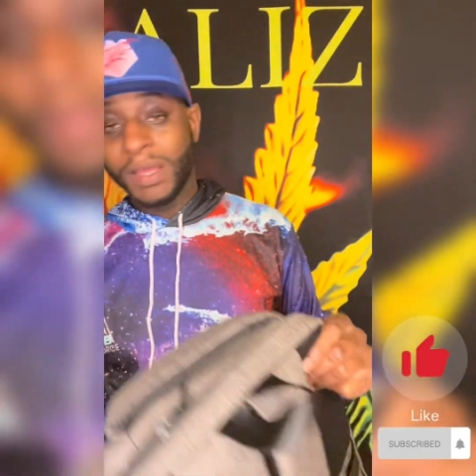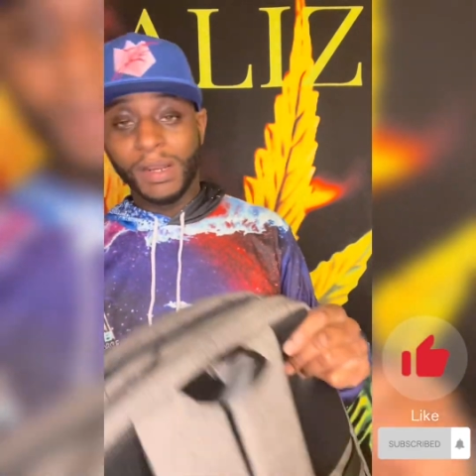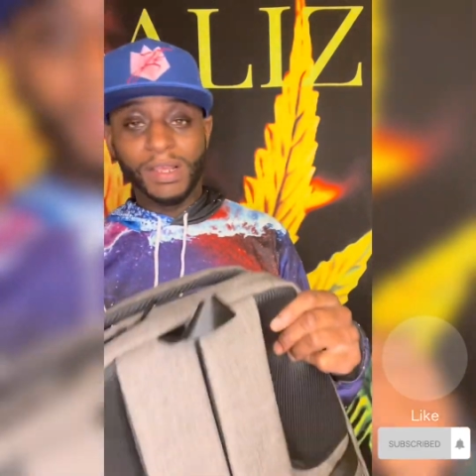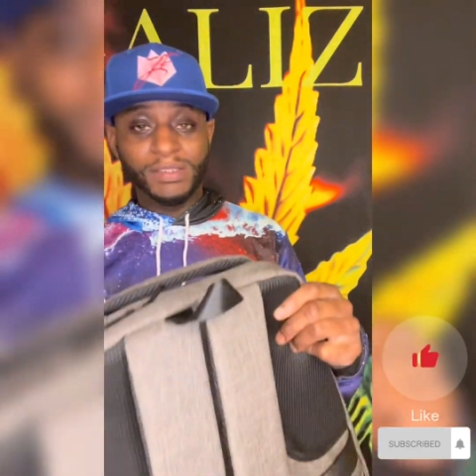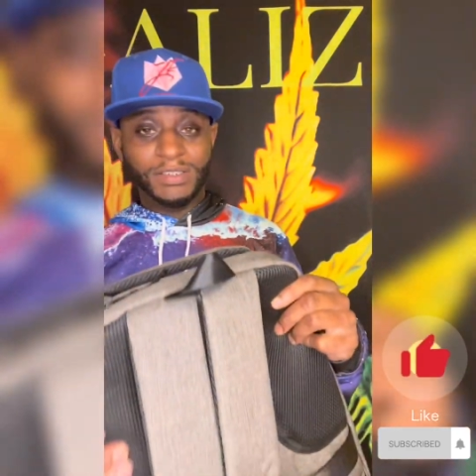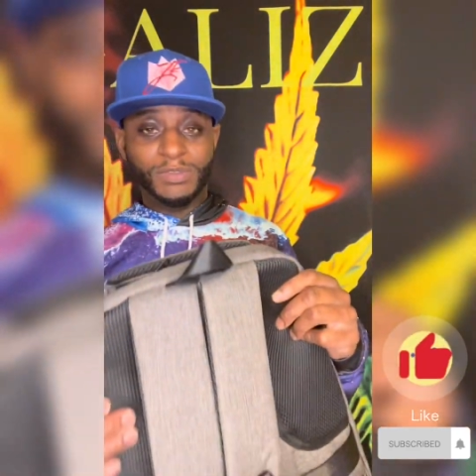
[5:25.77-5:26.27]

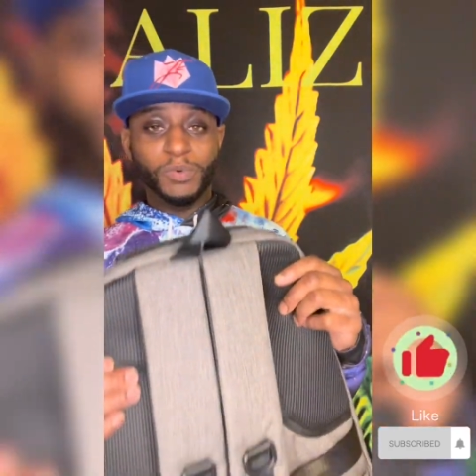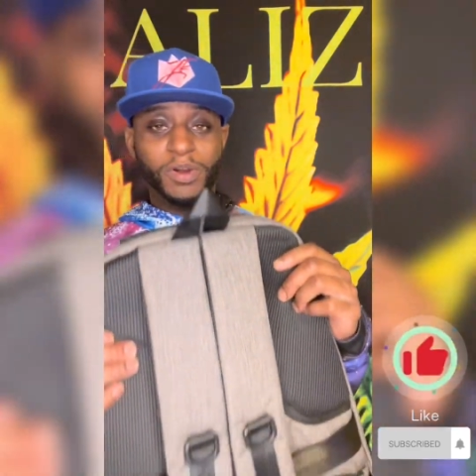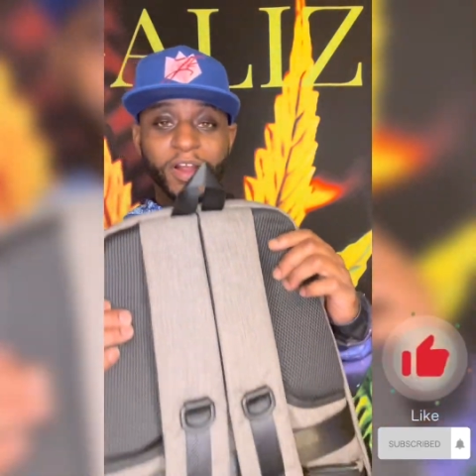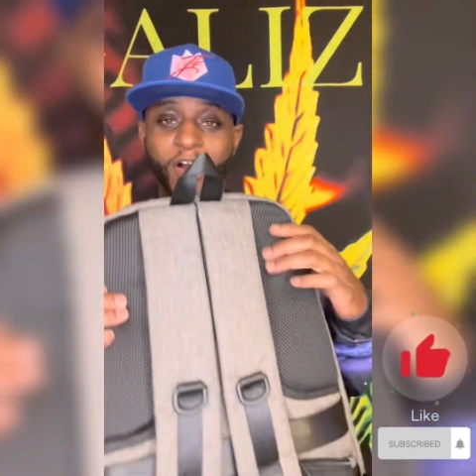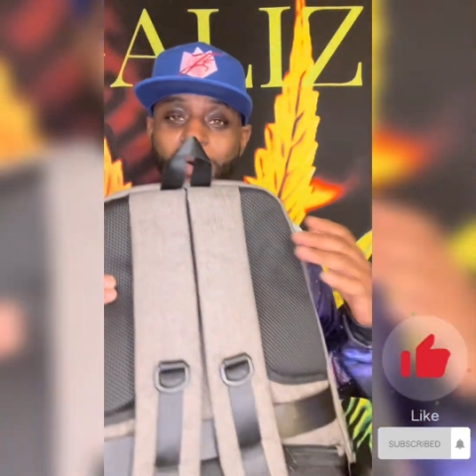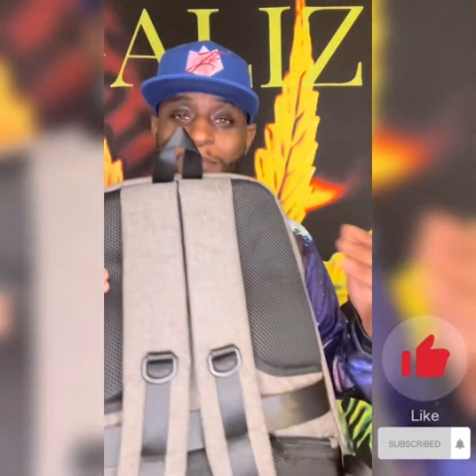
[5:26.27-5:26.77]
This is
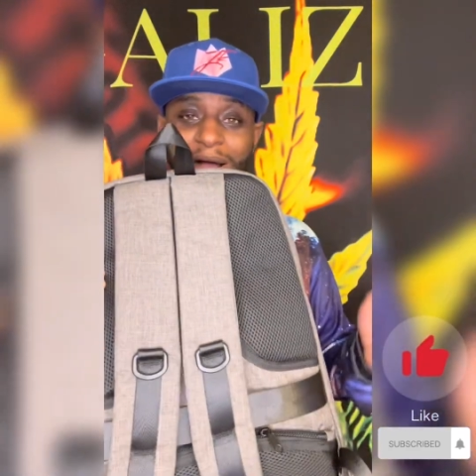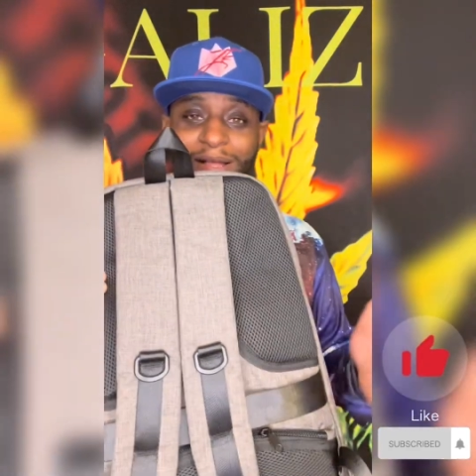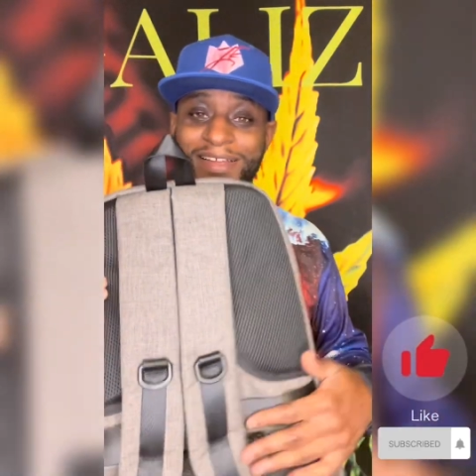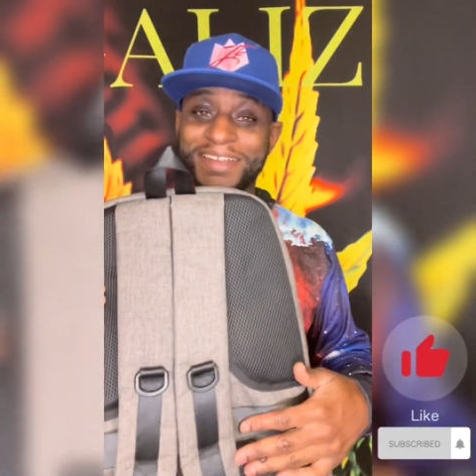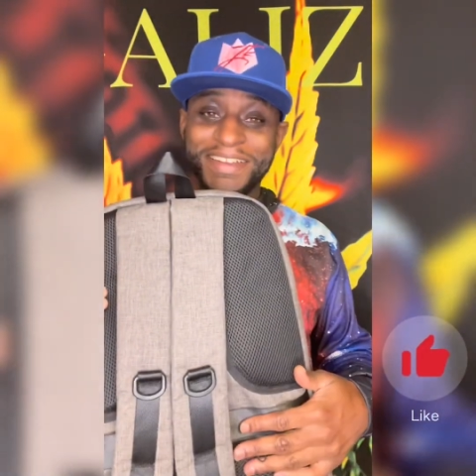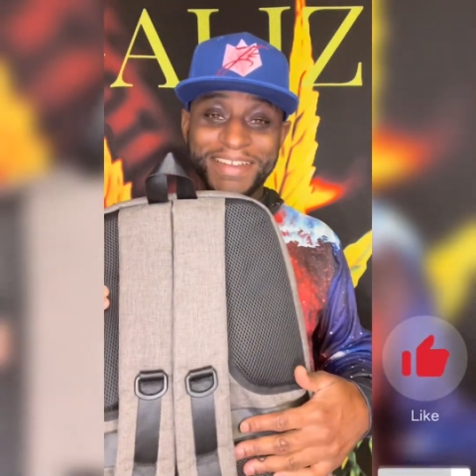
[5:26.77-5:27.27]
where all
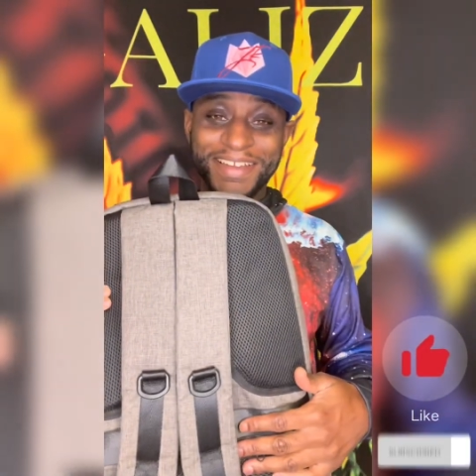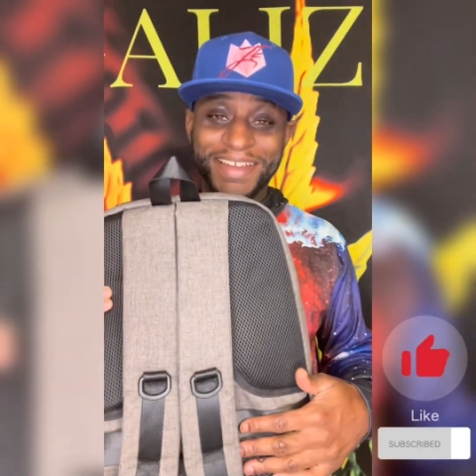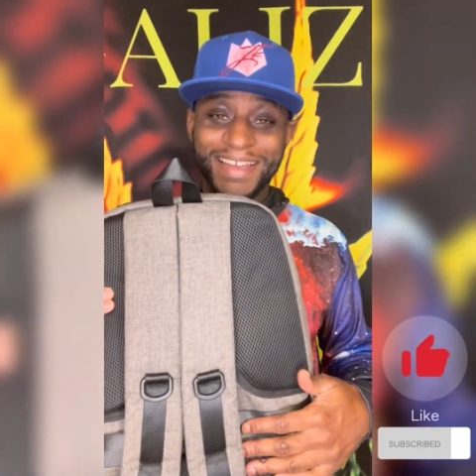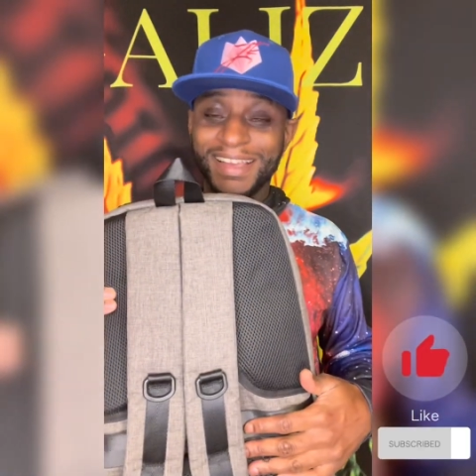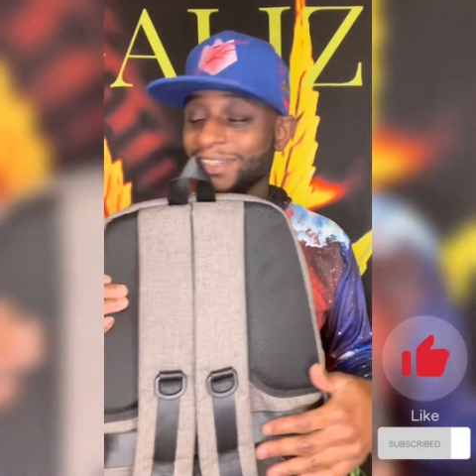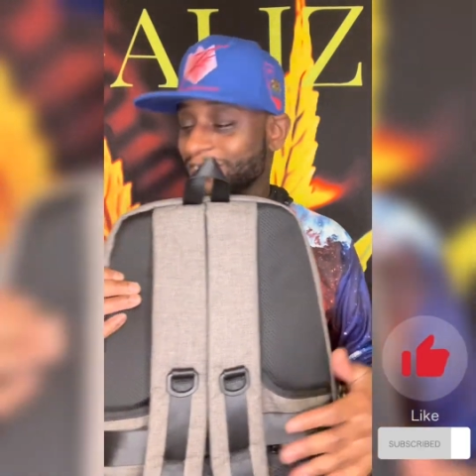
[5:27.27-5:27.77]
my,
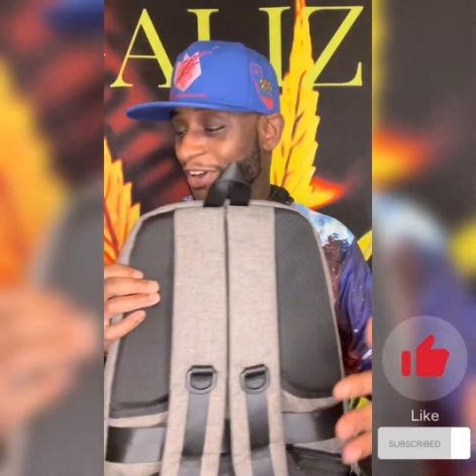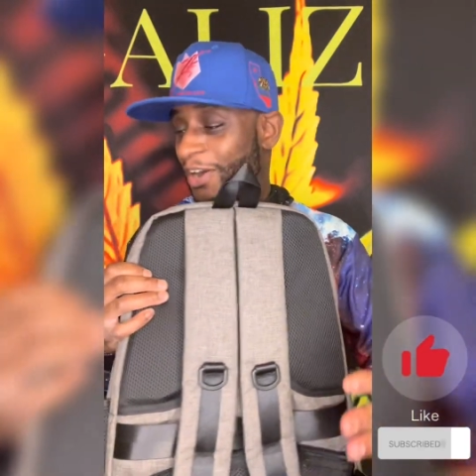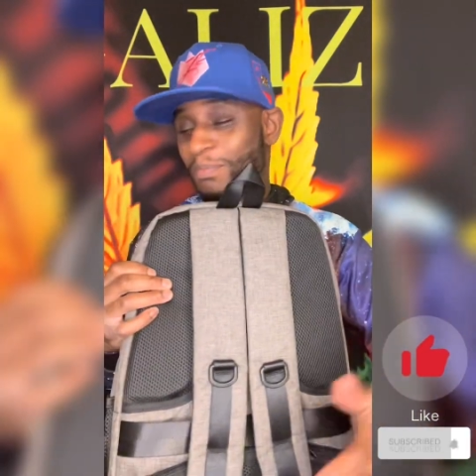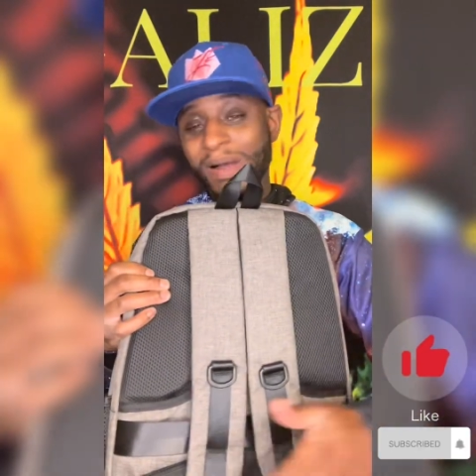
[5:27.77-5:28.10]
so all